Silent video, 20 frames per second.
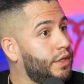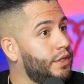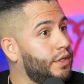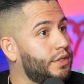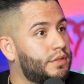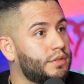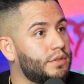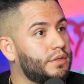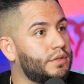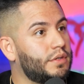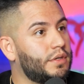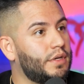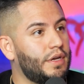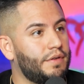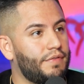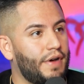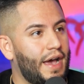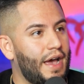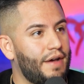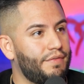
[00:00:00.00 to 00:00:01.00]
eat
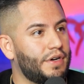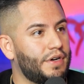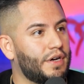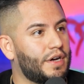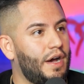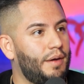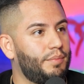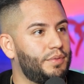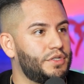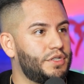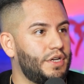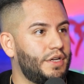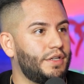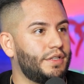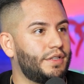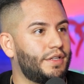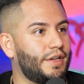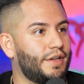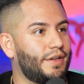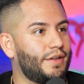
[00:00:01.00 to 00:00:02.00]
if I haven't accomplished
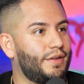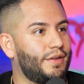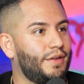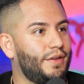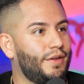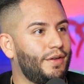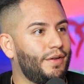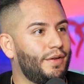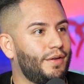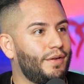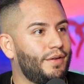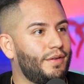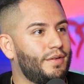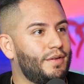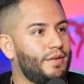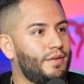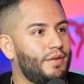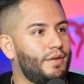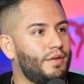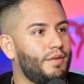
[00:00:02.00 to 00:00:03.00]
anything.
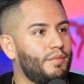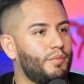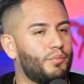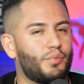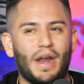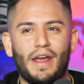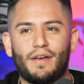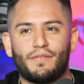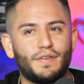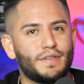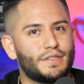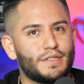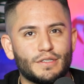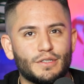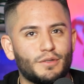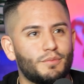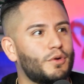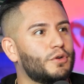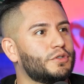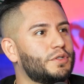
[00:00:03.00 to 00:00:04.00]
Breakfast is
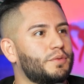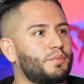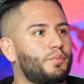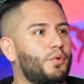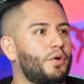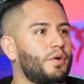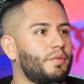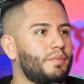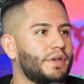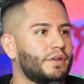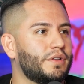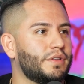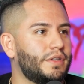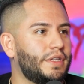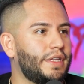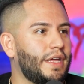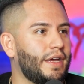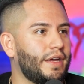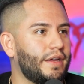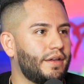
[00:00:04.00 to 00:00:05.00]
the most important meal of the
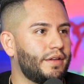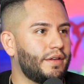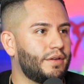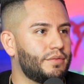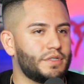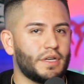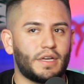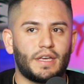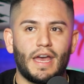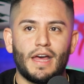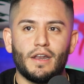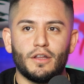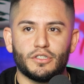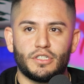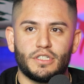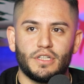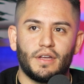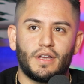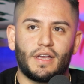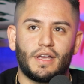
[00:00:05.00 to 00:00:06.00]
day. It
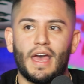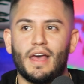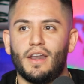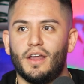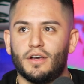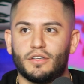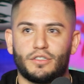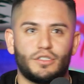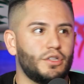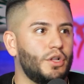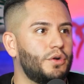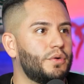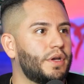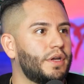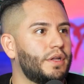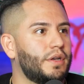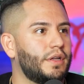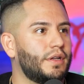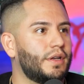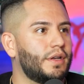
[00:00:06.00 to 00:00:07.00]
was Kellogg's
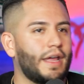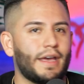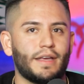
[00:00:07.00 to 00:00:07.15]
slogan in